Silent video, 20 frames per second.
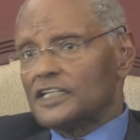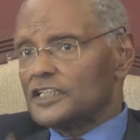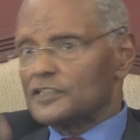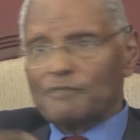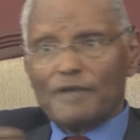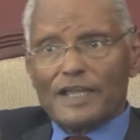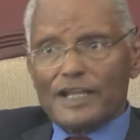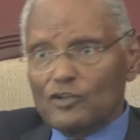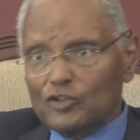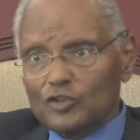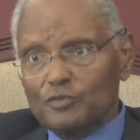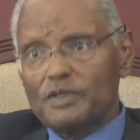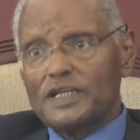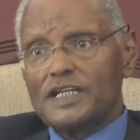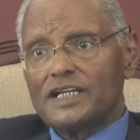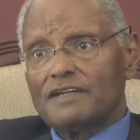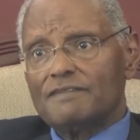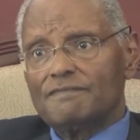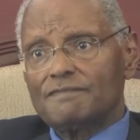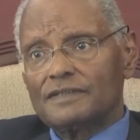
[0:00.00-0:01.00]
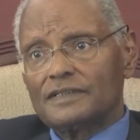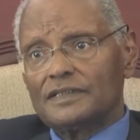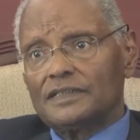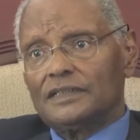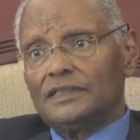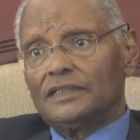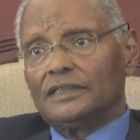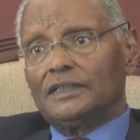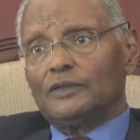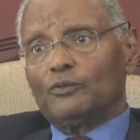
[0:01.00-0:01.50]
It may not be enough.
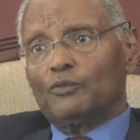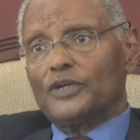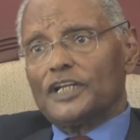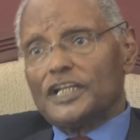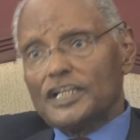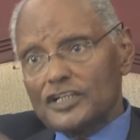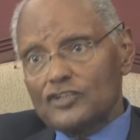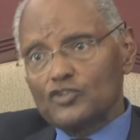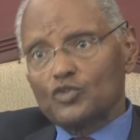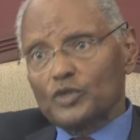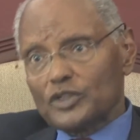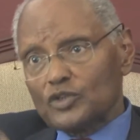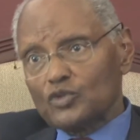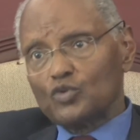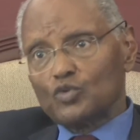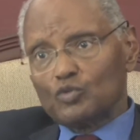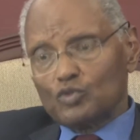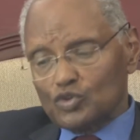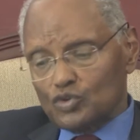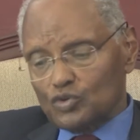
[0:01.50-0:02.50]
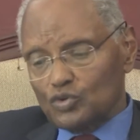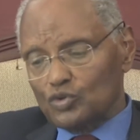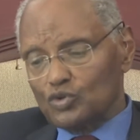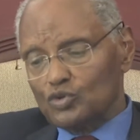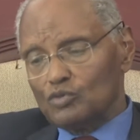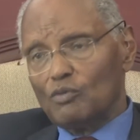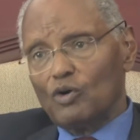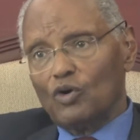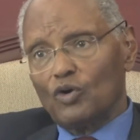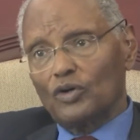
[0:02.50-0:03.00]
We need to
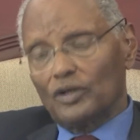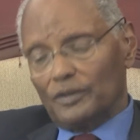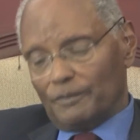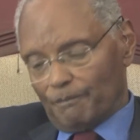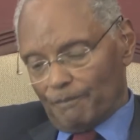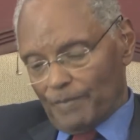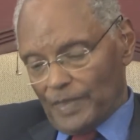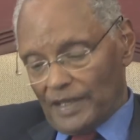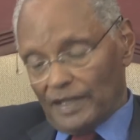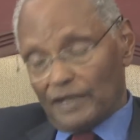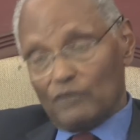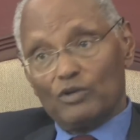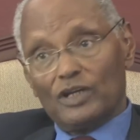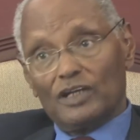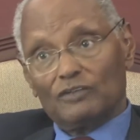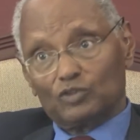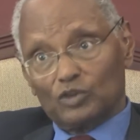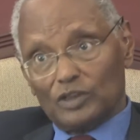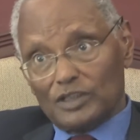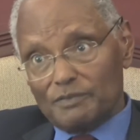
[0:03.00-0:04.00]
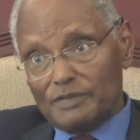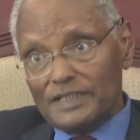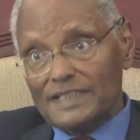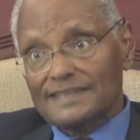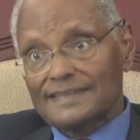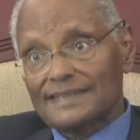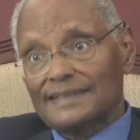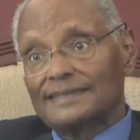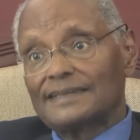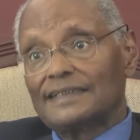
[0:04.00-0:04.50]
do more, and we have to admit
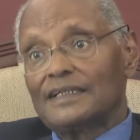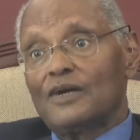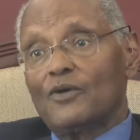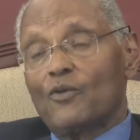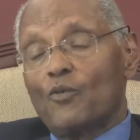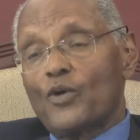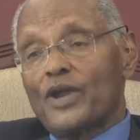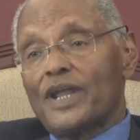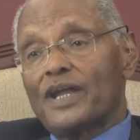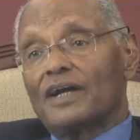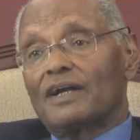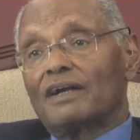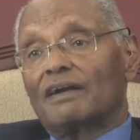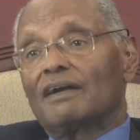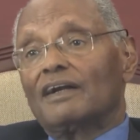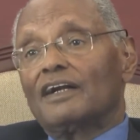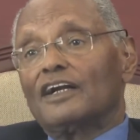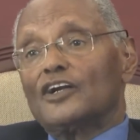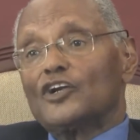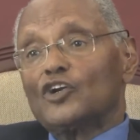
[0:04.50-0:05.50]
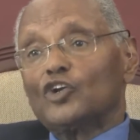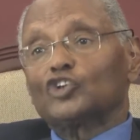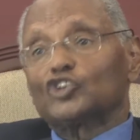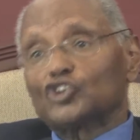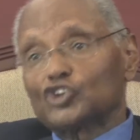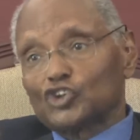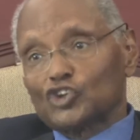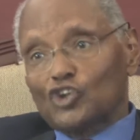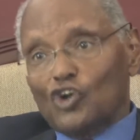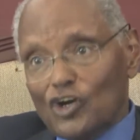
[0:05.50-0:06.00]
that we are not
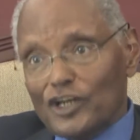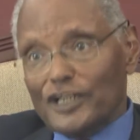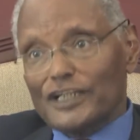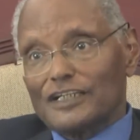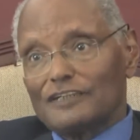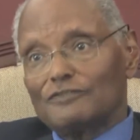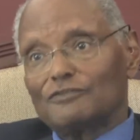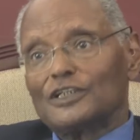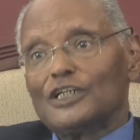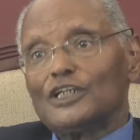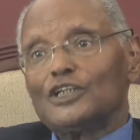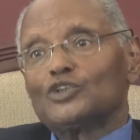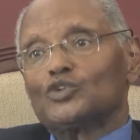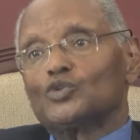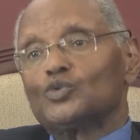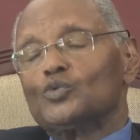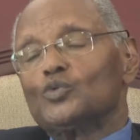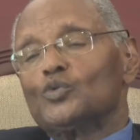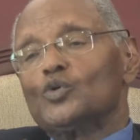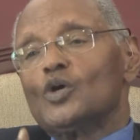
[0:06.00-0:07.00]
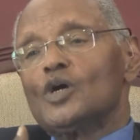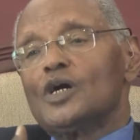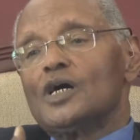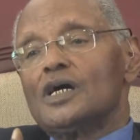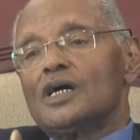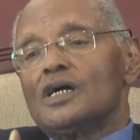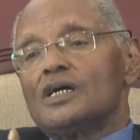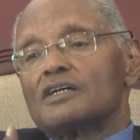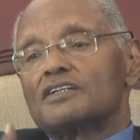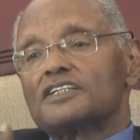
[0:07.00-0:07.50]
strong enough to
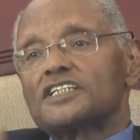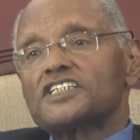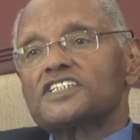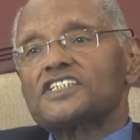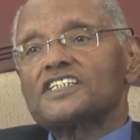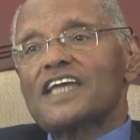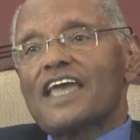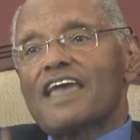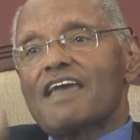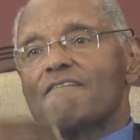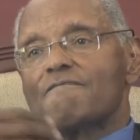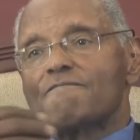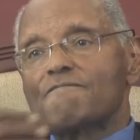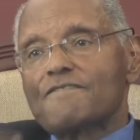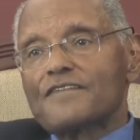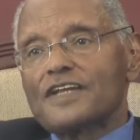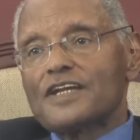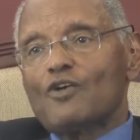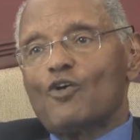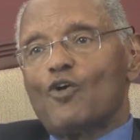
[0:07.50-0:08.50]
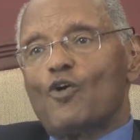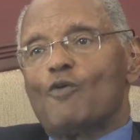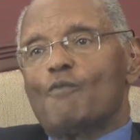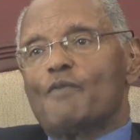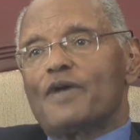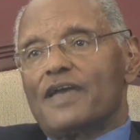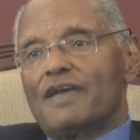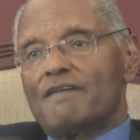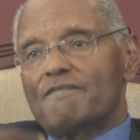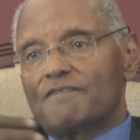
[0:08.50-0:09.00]
reach every home,
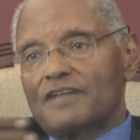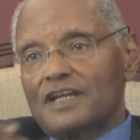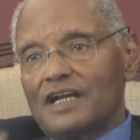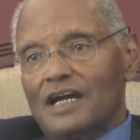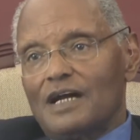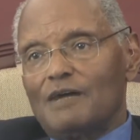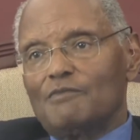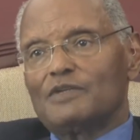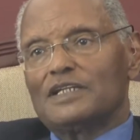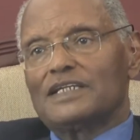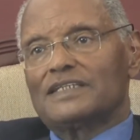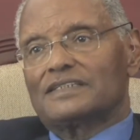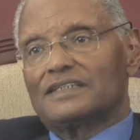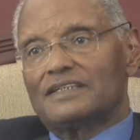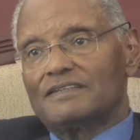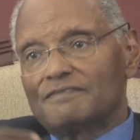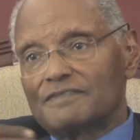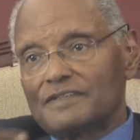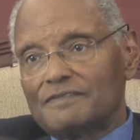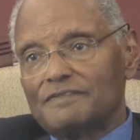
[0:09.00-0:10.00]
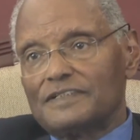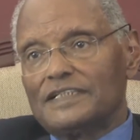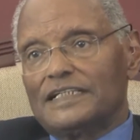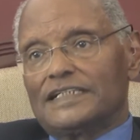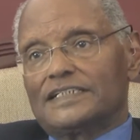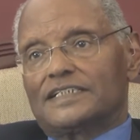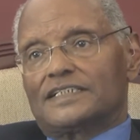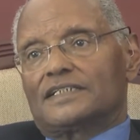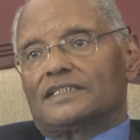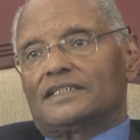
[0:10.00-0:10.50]
every hamlet, every
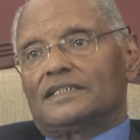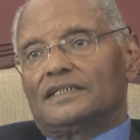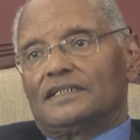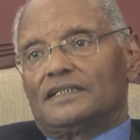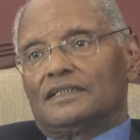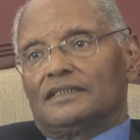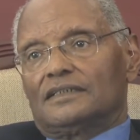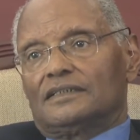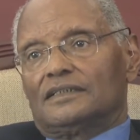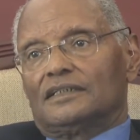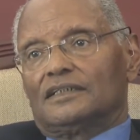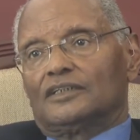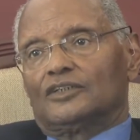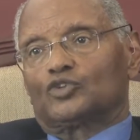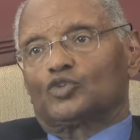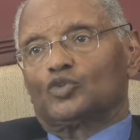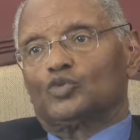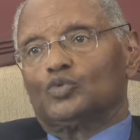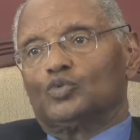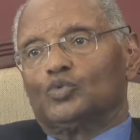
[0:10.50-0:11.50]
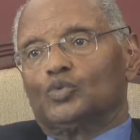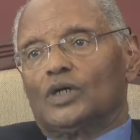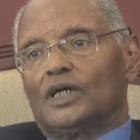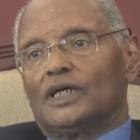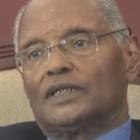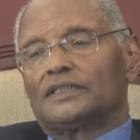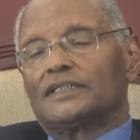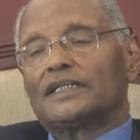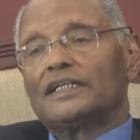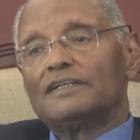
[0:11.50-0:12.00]
village to
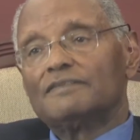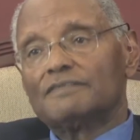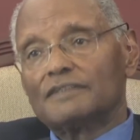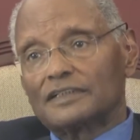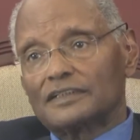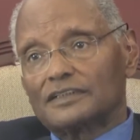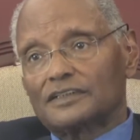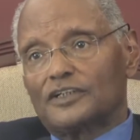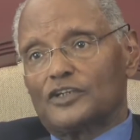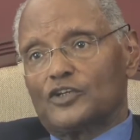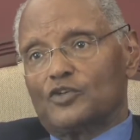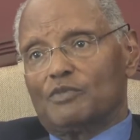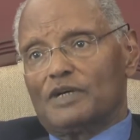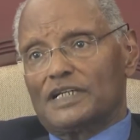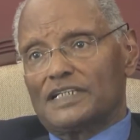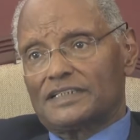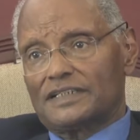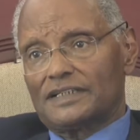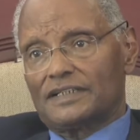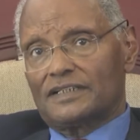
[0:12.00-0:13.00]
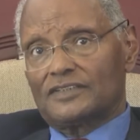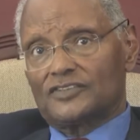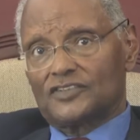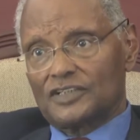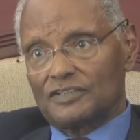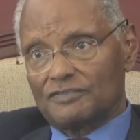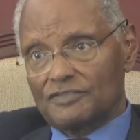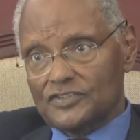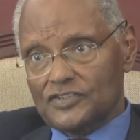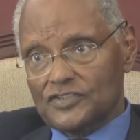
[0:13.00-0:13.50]
deliver the humanitarian
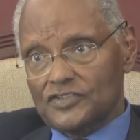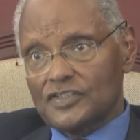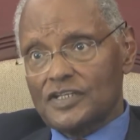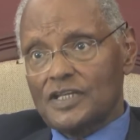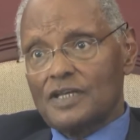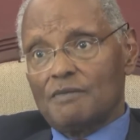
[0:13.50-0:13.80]
services.